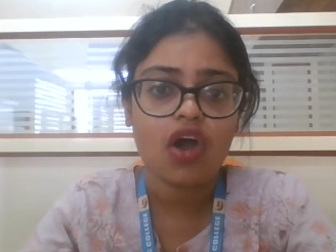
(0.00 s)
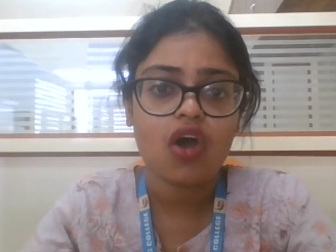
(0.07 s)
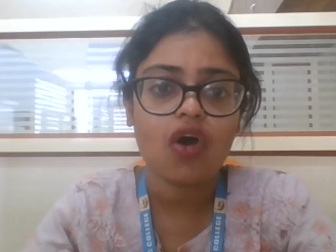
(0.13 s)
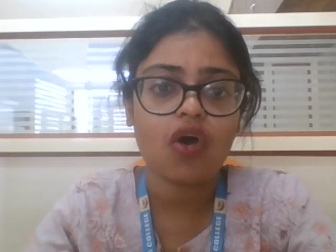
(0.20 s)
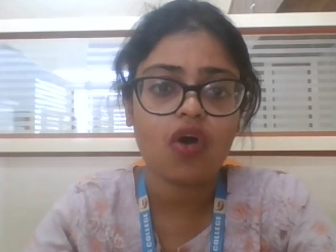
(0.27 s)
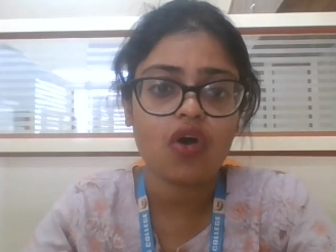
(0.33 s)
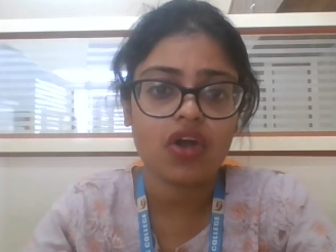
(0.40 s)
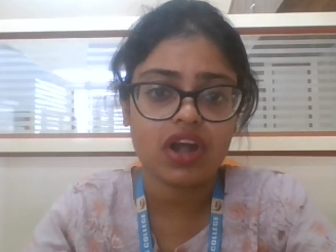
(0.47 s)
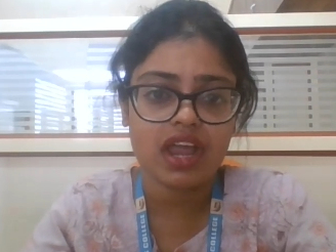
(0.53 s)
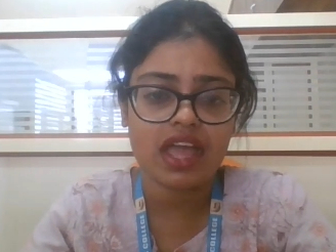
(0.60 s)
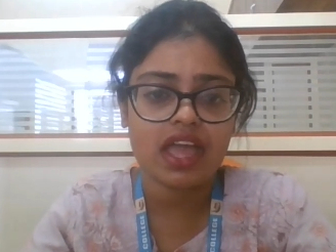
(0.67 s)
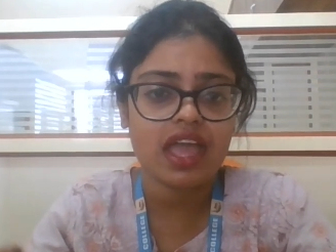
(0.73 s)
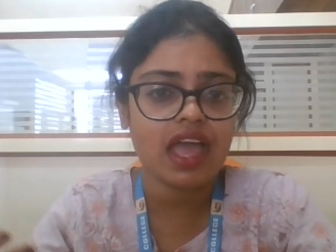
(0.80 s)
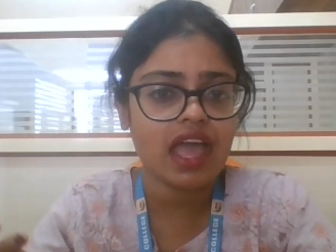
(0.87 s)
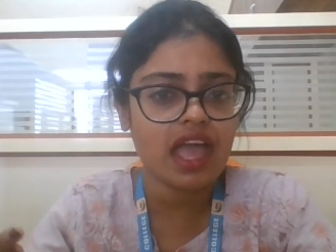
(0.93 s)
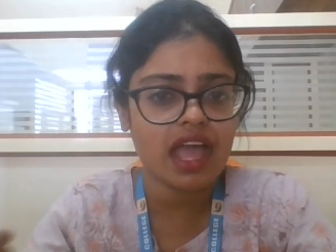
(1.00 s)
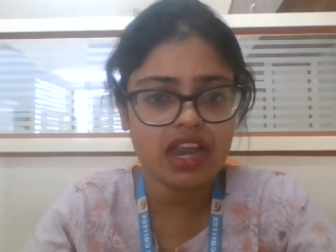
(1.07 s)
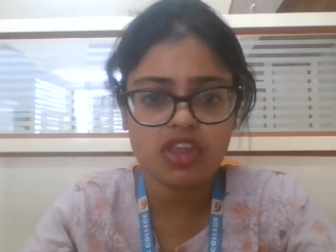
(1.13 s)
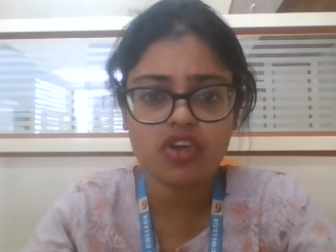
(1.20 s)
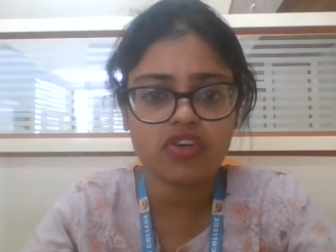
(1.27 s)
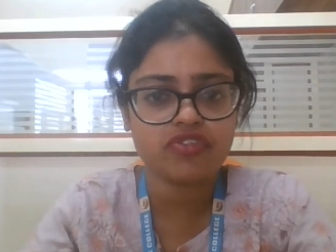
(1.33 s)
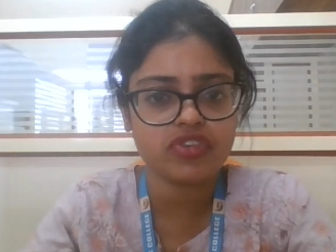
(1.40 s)
or any
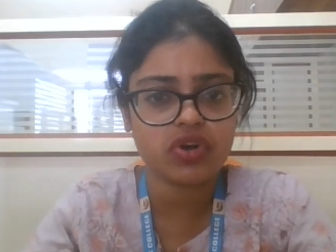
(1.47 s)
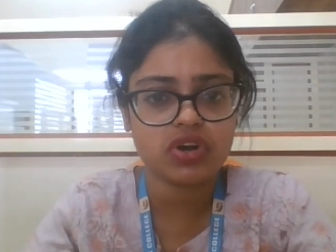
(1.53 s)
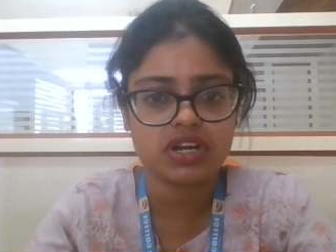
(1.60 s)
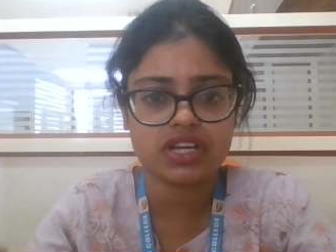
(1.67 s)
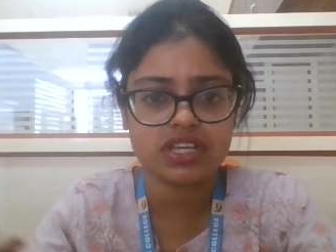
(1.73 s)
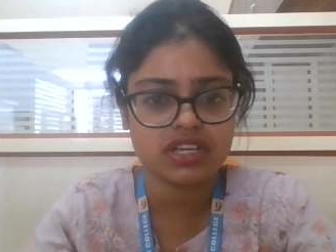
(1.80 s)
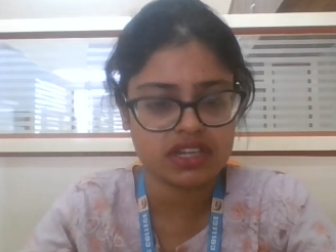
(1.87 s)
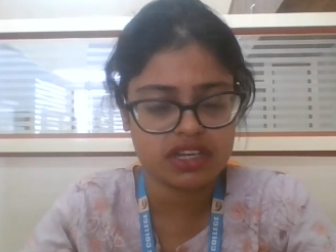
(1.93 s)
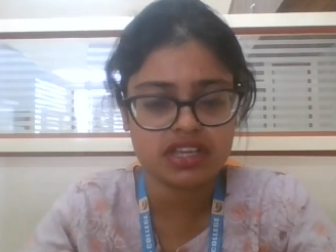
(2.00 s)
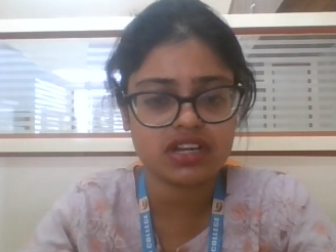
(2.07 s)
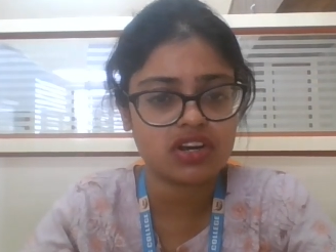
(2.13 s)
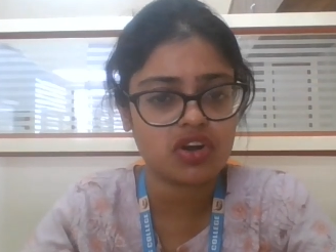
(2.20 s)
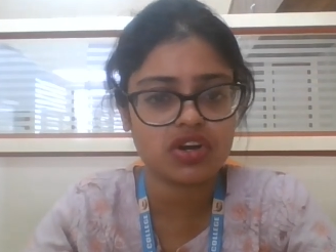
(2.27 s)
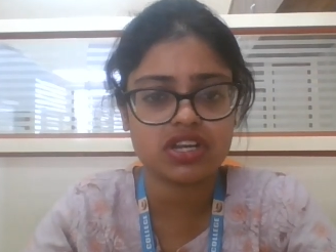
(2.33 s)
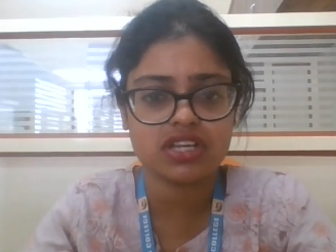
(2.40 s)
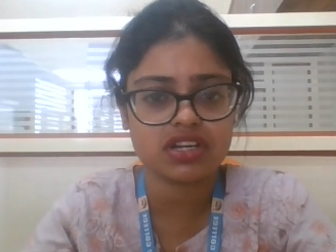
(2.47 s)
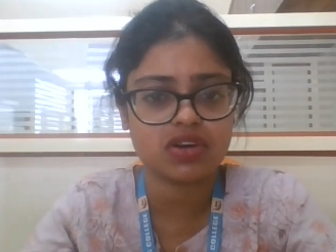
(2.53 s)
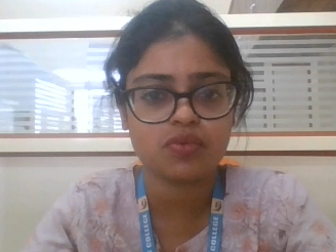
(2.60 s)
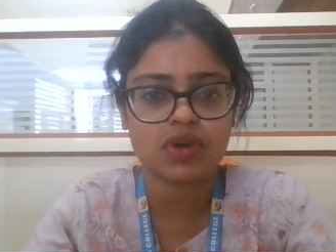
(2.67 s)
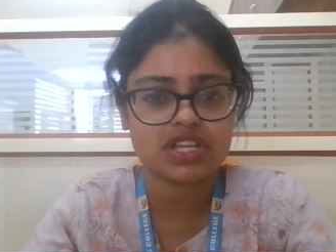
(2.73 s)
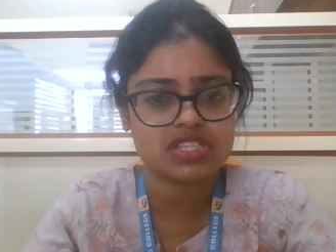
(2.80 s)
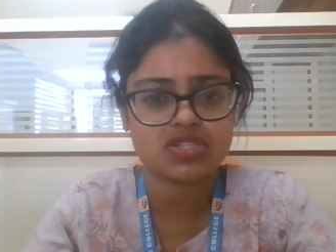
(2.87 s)
of your near or dear
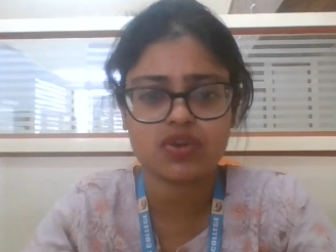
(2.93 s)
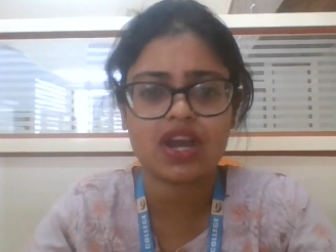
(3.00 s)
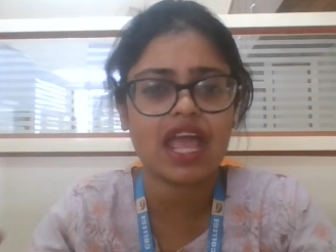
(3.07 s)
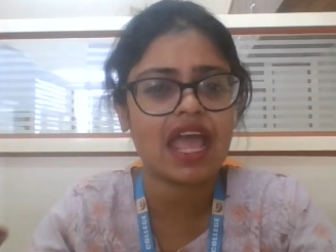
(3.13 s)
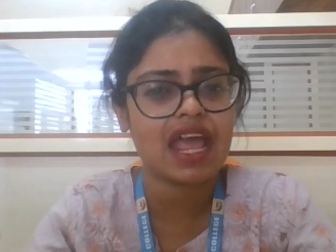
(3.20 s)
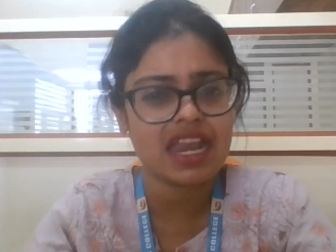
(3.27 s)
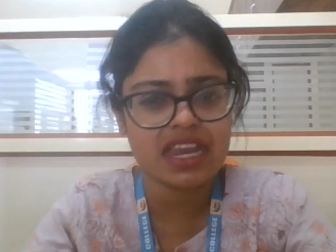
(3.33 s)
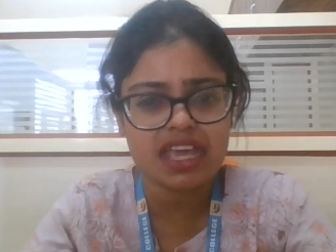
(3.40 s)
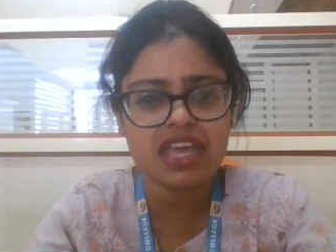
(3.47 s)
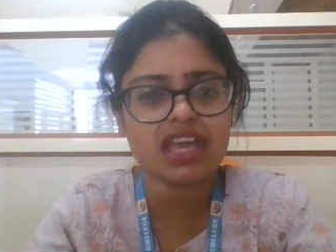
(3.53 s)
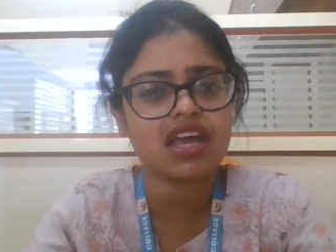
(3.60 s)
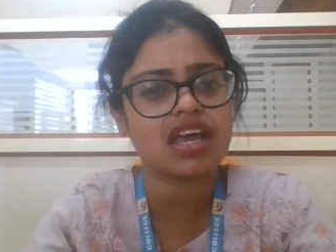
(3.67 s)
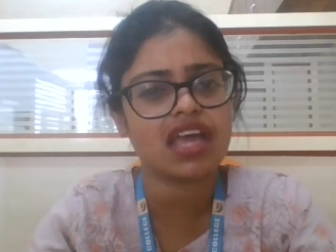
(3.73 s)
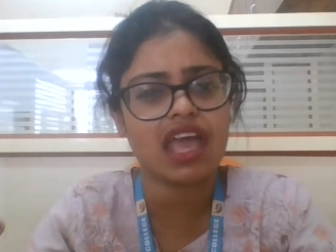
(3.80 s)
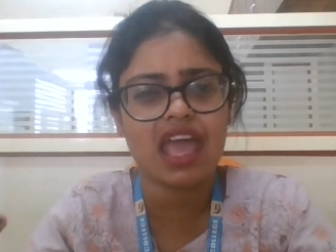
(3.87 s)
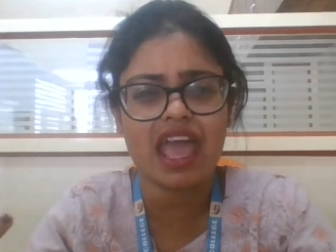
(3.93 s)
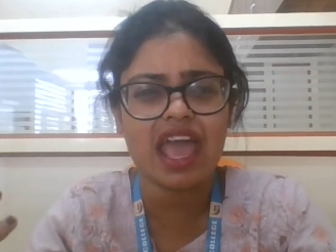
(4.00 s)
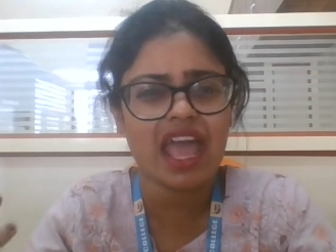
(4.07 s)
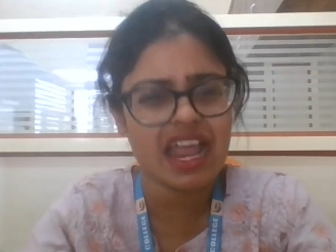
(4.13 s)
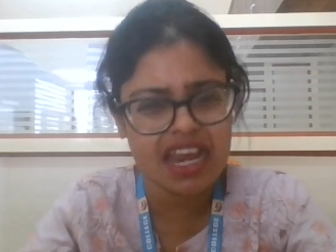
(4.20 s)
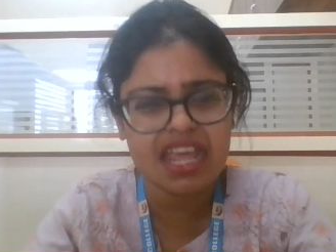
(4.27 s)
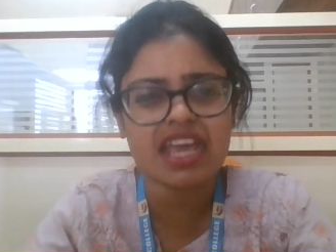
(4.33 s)
ones, or any
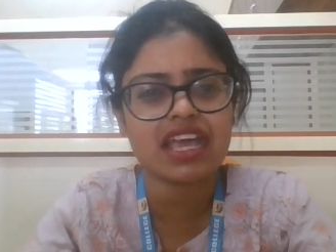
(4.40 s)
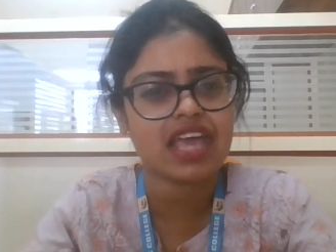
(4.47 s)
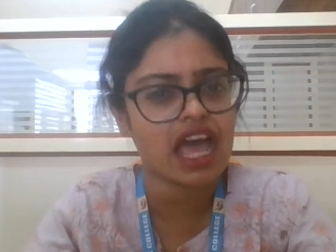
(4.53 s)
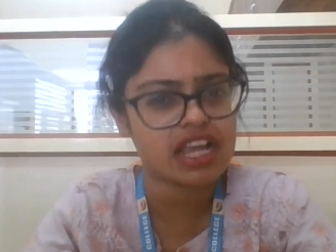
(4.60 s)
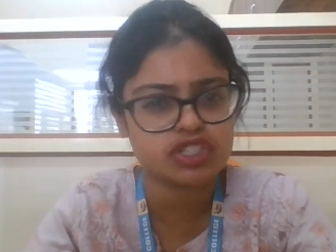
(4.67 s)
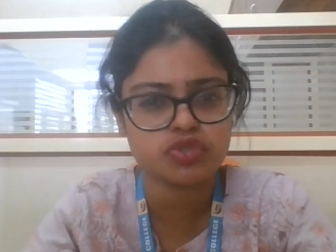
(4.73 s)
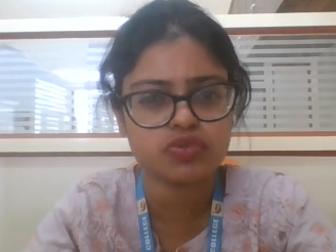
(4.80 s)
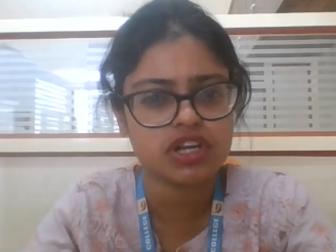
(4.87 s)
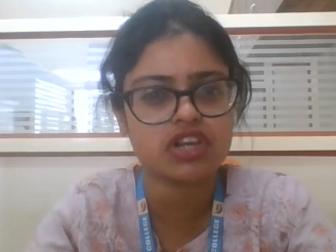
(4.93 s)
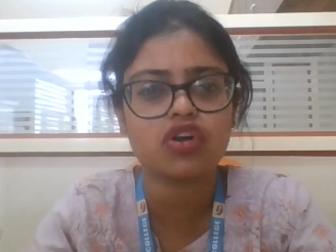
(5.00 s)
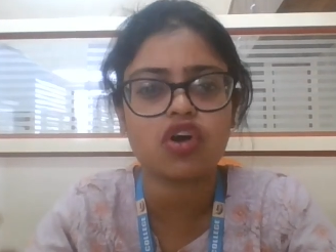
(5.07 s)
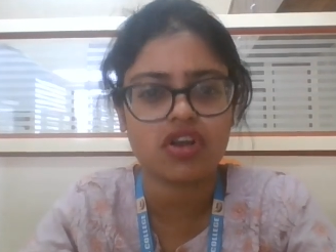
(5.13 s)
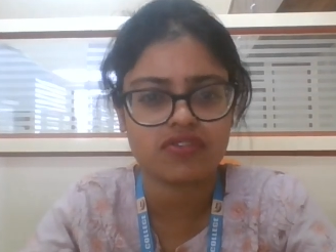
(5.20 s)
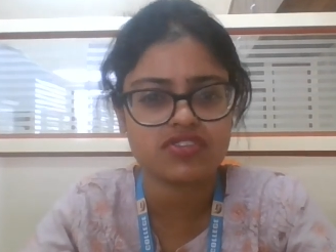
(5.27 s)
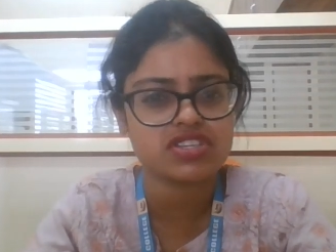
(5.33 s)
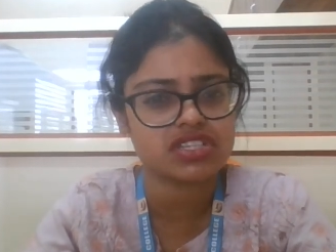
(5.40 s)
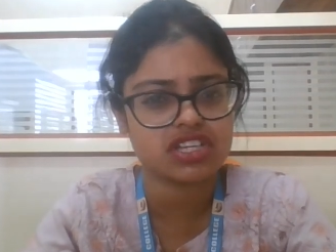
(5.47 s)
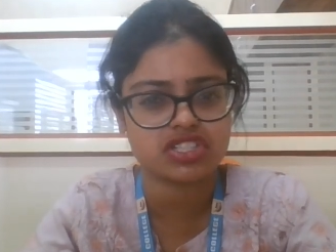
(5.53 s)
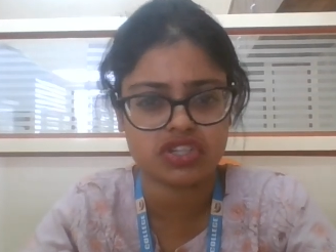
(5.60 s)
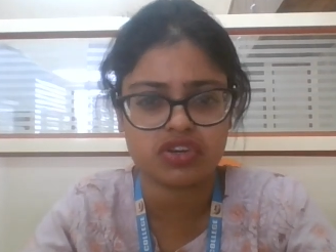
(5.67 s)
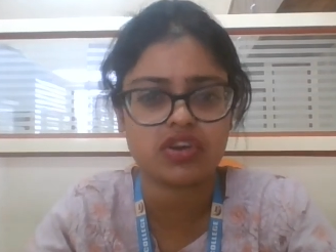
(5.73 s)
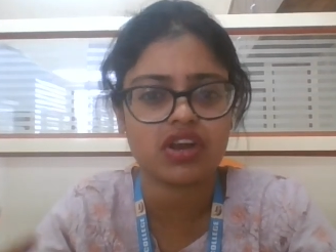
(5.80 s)
casual
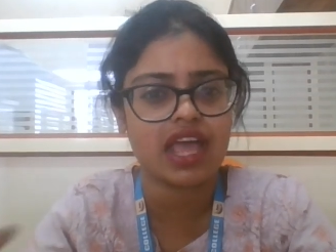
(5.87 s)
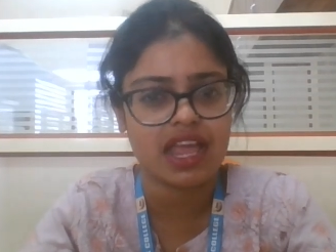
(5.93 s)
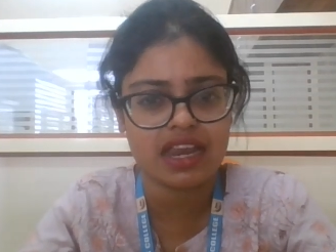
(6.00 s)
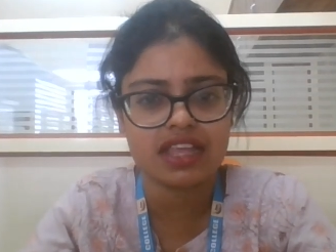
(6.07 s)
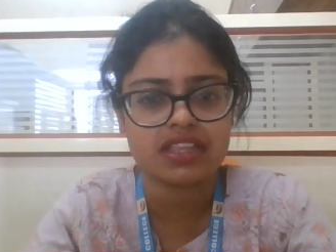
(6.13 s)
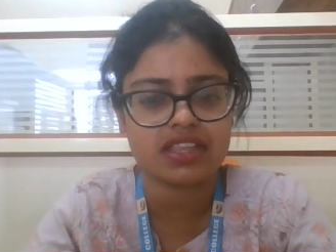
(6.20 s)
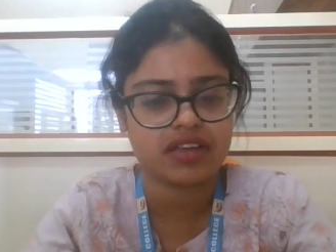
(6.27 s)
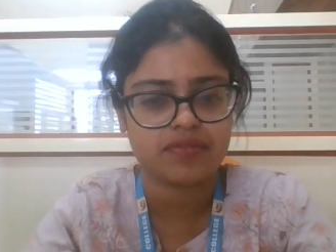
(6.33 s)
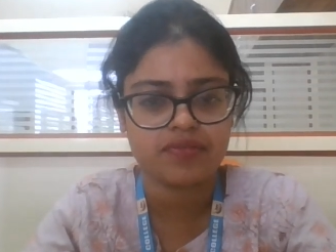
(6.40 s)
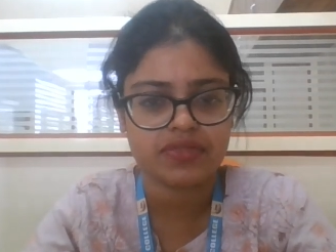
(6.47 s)
conversation or anything,